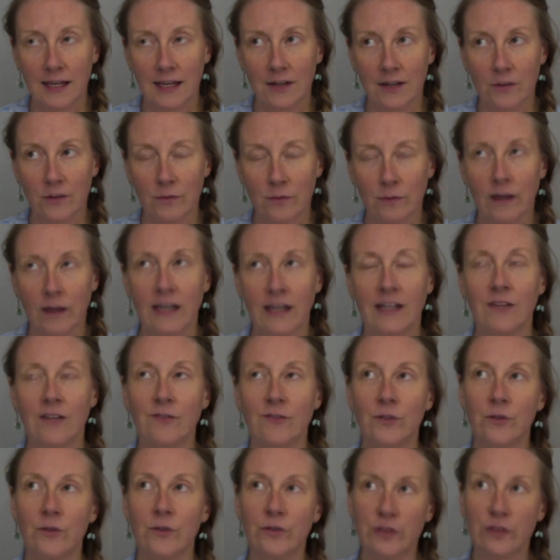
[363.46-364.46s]
right? If
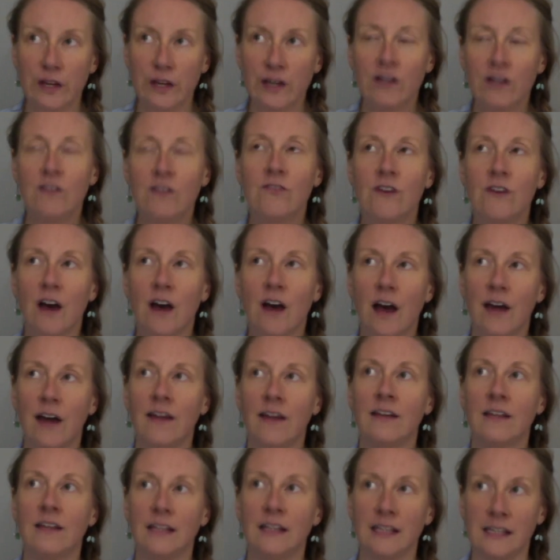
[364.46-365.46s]
you think of
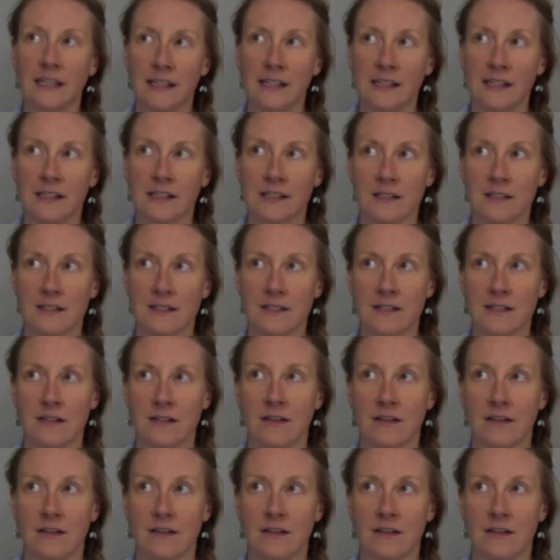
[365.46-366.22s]
unease,